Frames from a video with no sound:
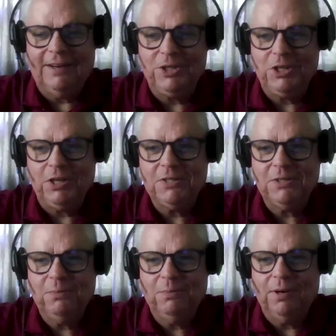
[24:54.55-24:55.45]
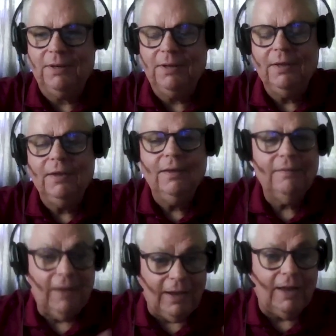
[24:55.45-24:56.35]
adjusted. But
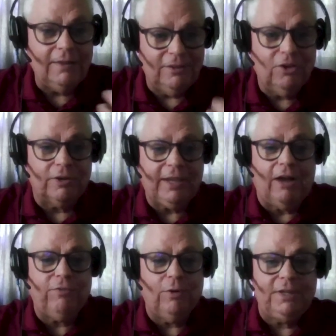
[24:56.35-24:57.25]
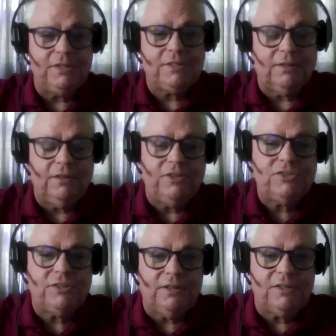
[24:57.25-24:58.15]
California
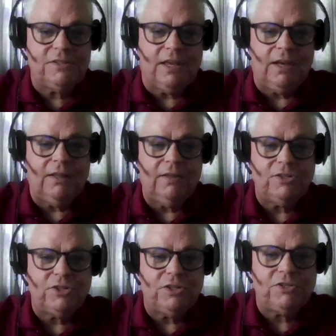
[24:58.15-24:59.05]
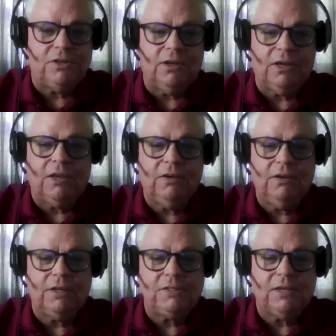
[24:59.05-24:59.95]
is a
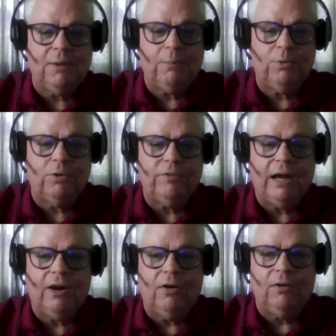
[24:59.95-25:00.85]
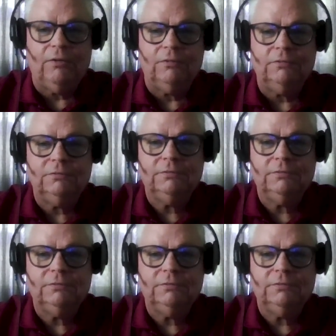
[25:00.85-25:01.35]
good example of how